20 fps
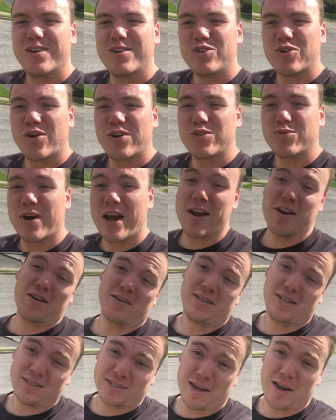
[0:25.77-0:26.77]
George Wacker,
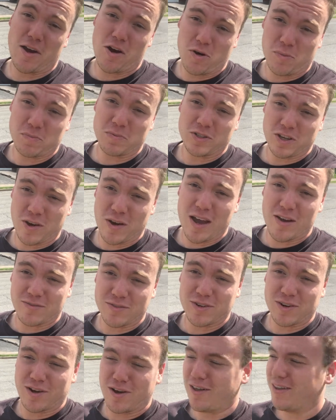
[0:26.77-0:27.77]
at least I hope so
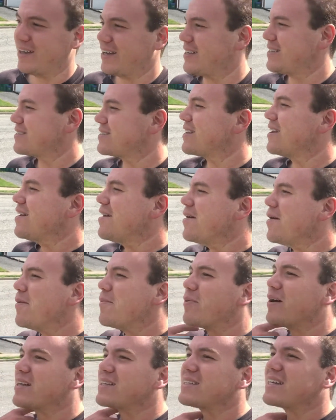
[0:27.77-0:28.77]
after all this.
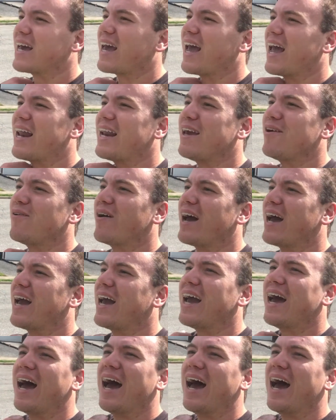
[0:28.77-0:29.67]
But uh, anyway,